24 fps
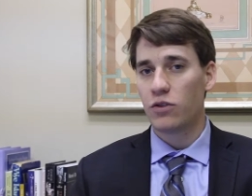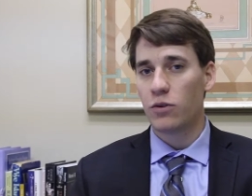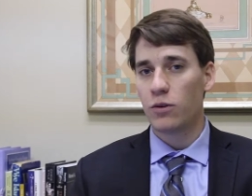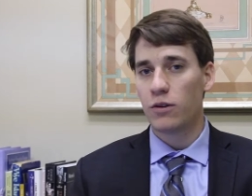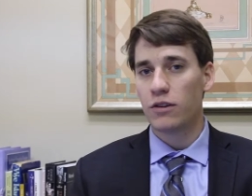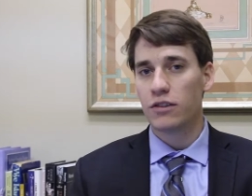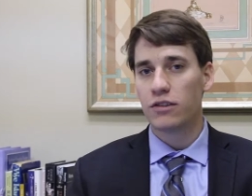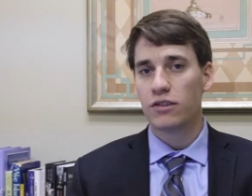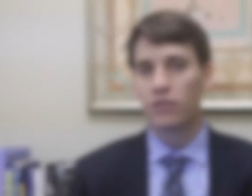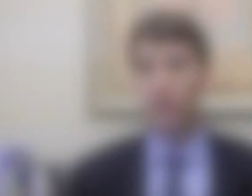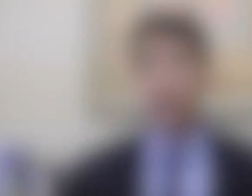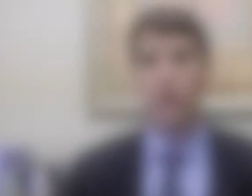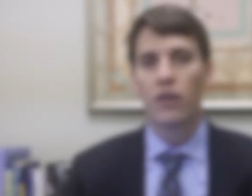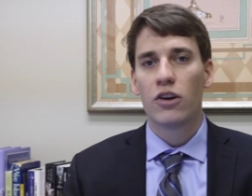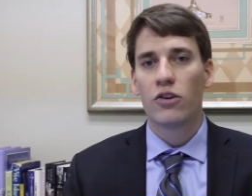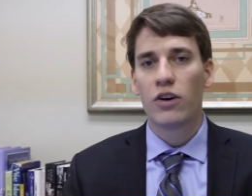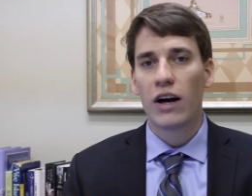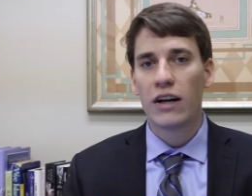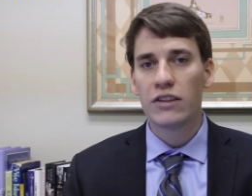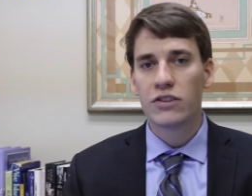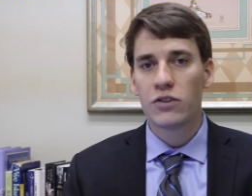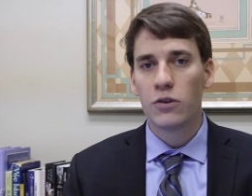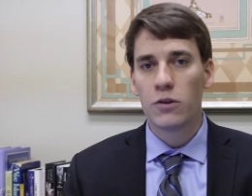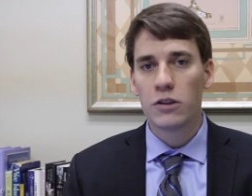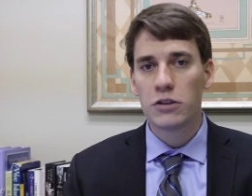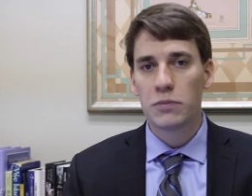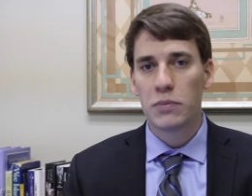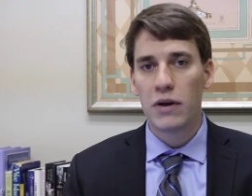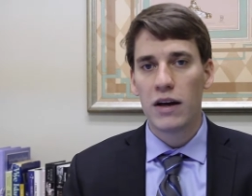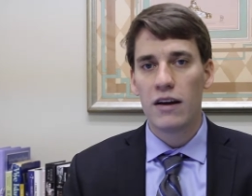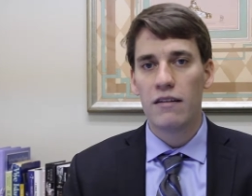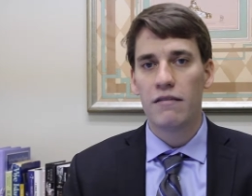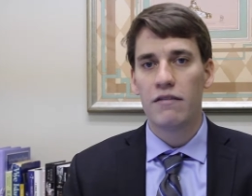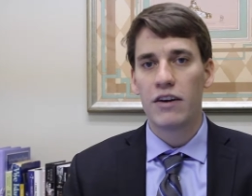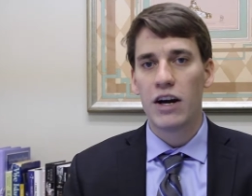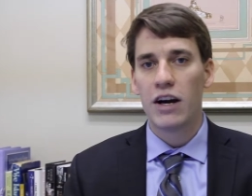scores. Credit scores
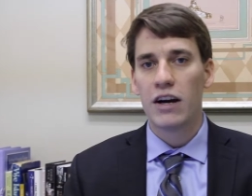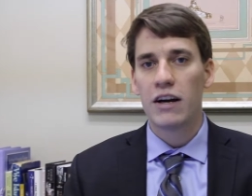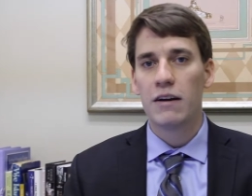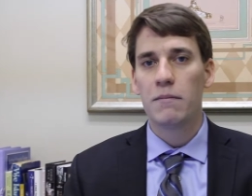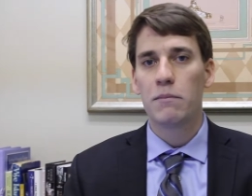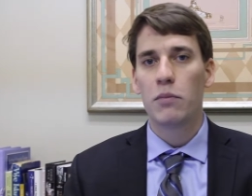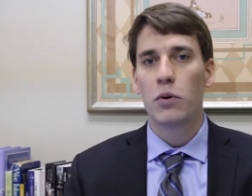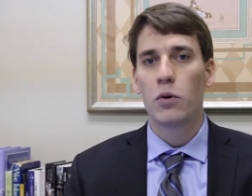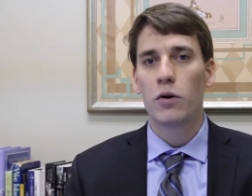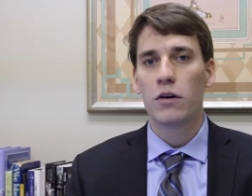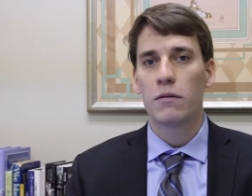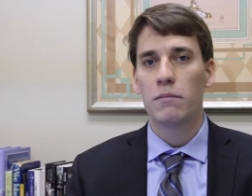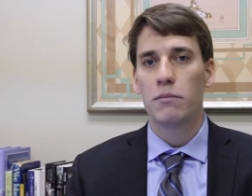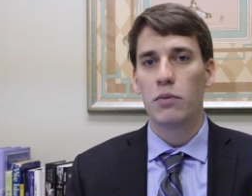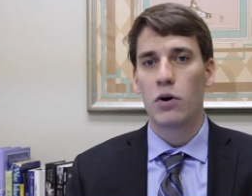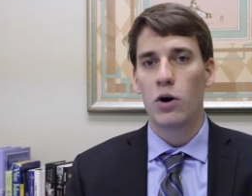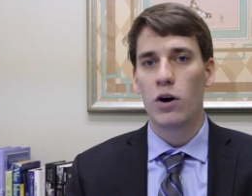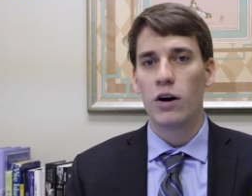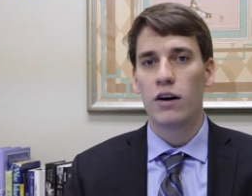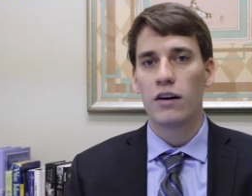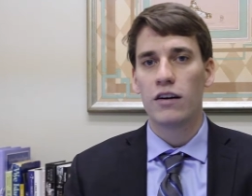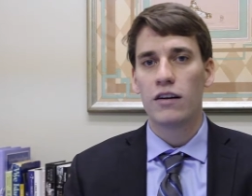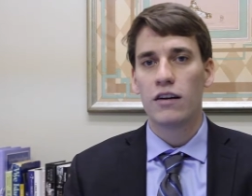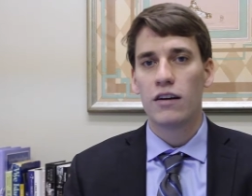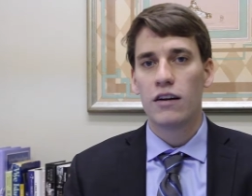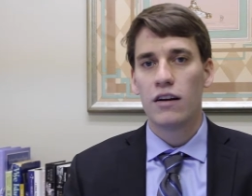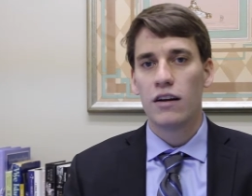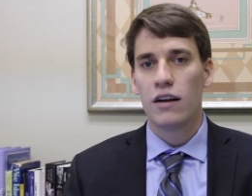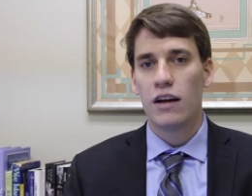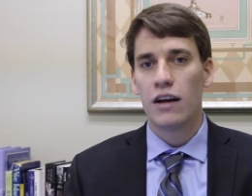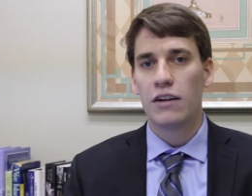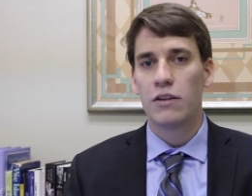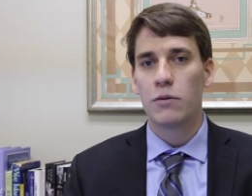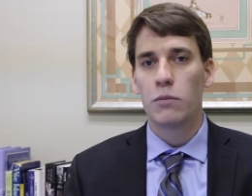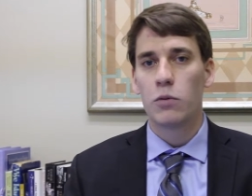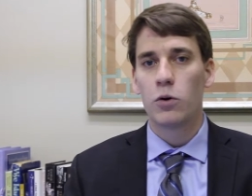play a very important part
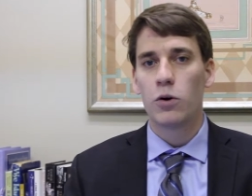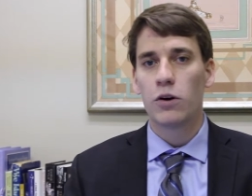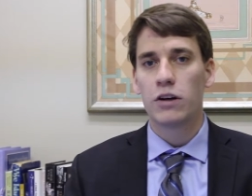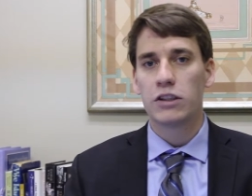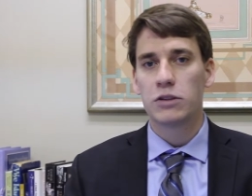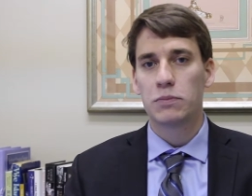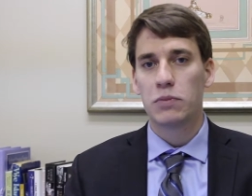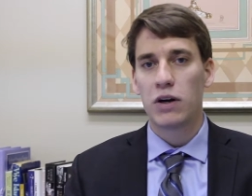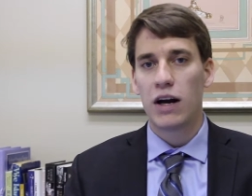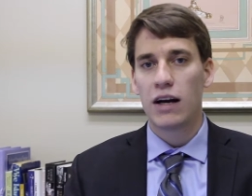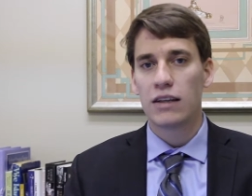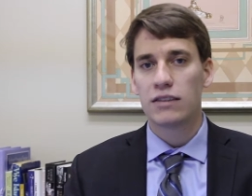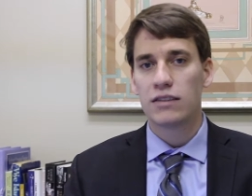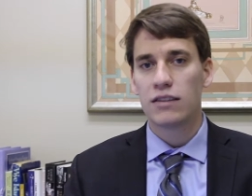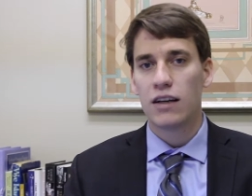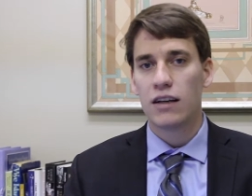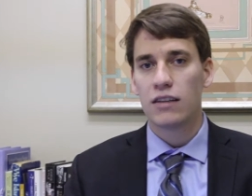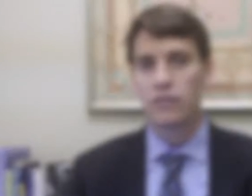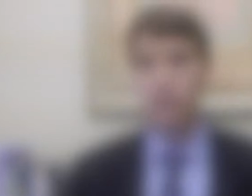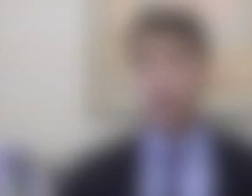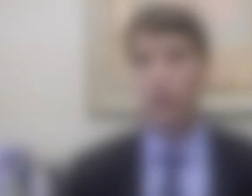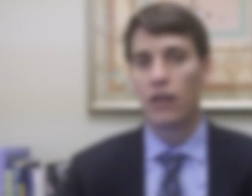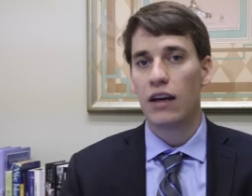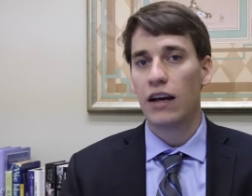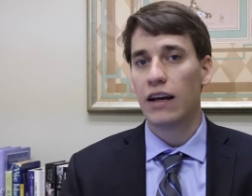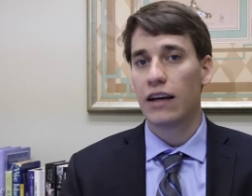in the mortgage process.